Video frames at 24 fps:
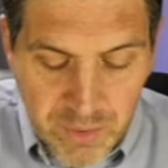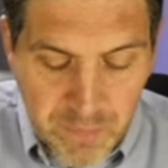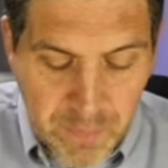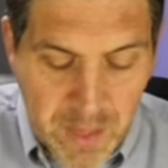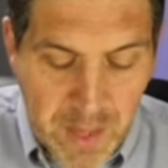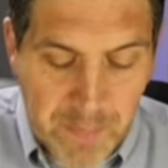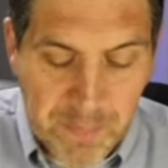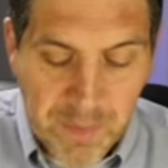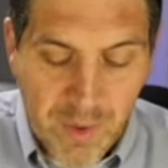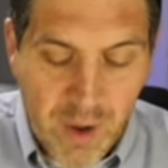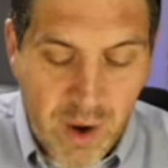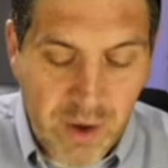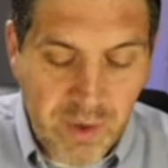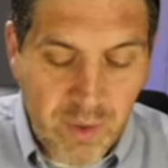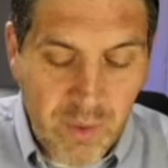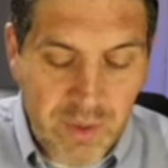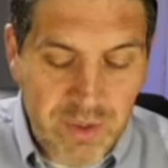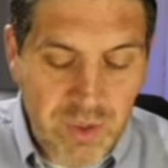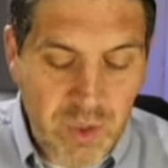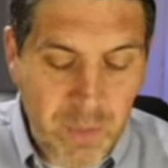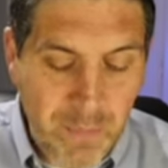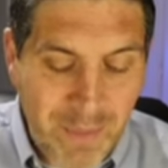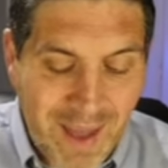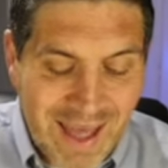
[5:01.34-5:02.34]
people are going
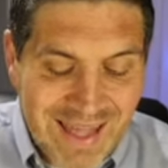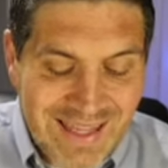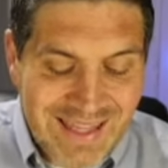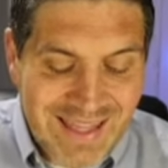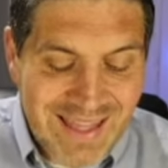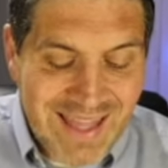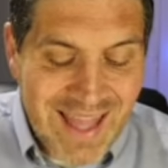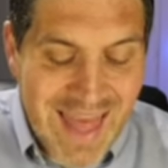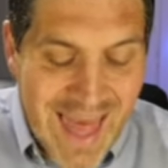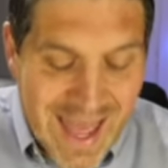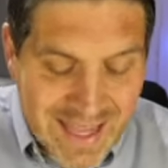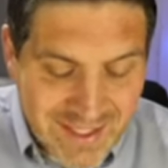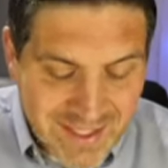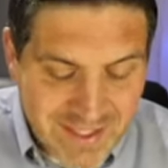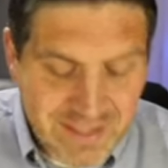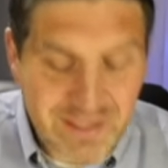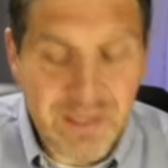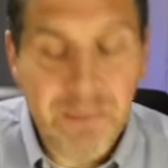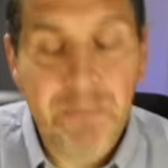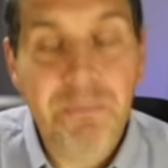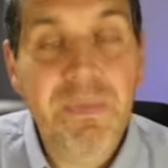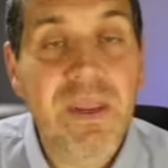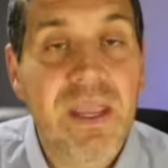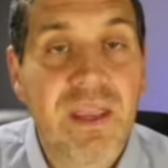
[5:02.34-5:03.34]
to buy less
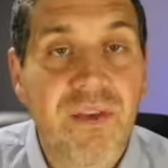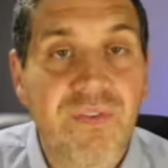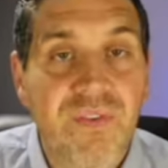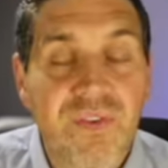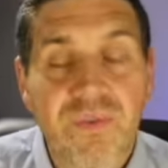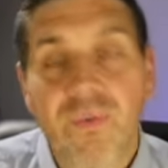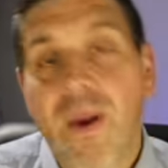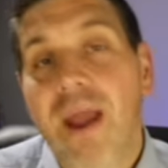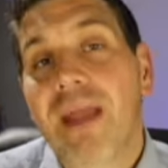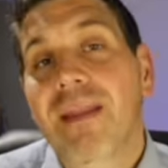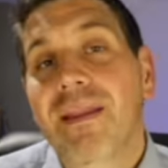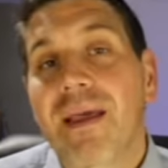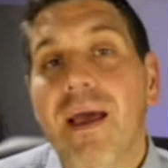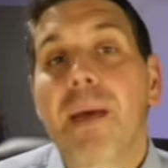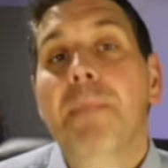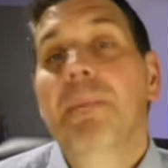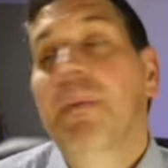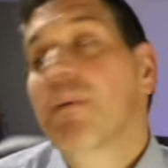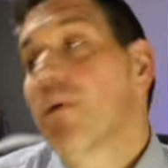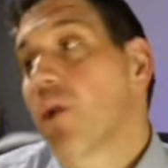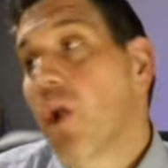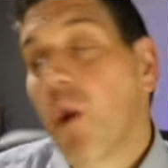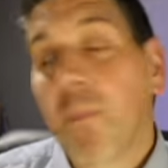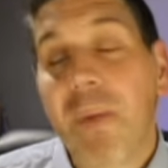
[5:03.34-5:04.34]
beef, right?
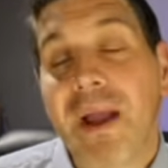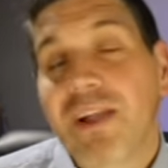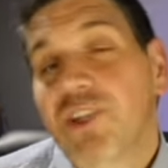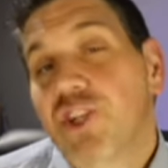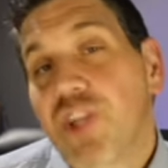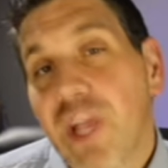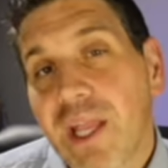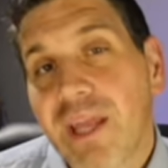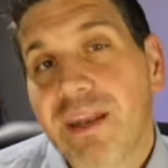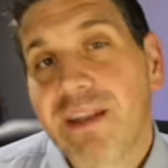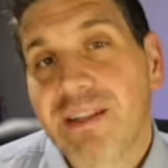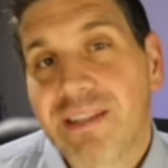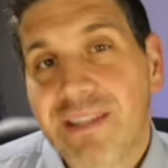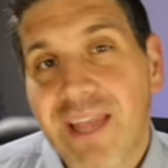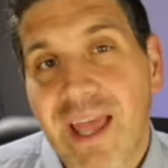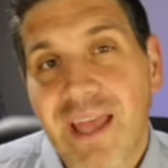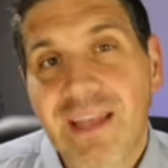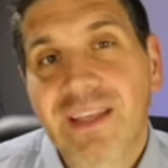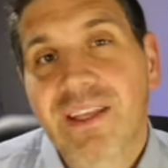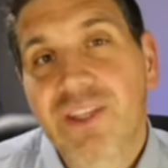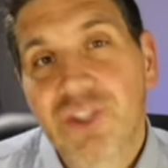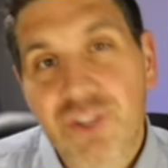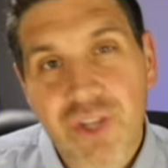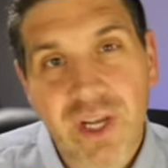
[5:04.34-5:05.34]
People are going to go buy chicken instead
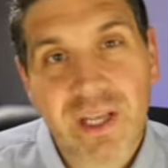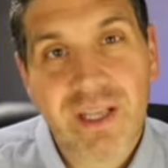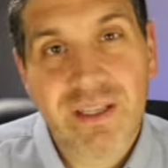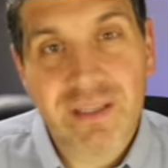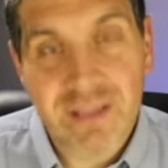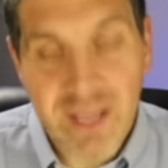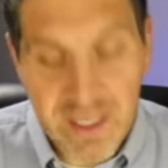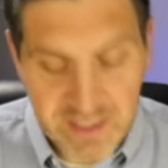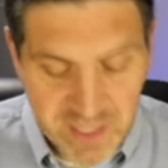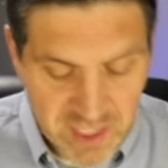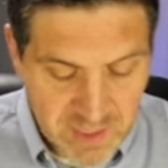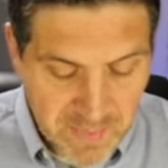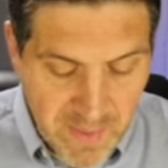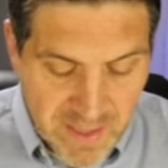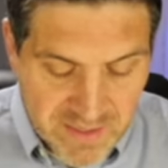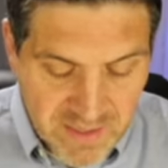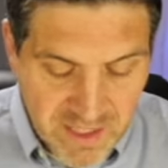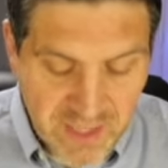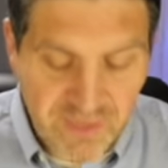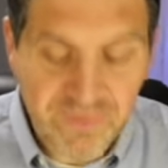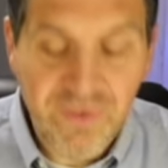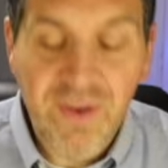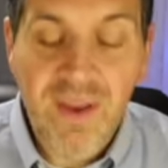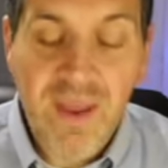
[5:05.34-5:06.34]
because chicken's less
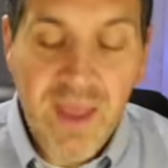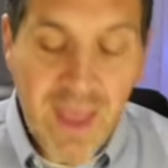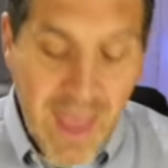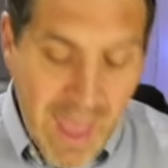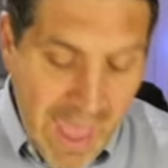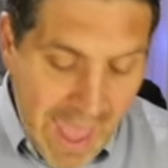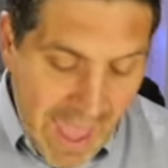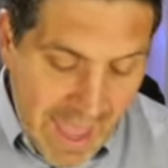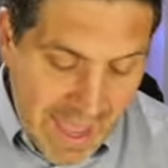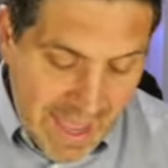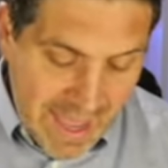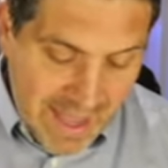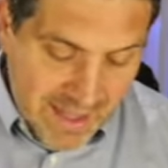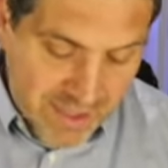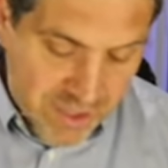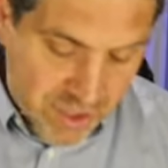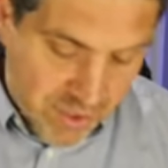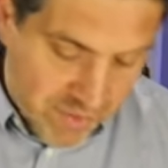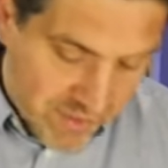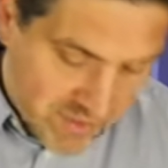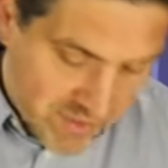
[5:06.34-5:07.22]
expensive. And so the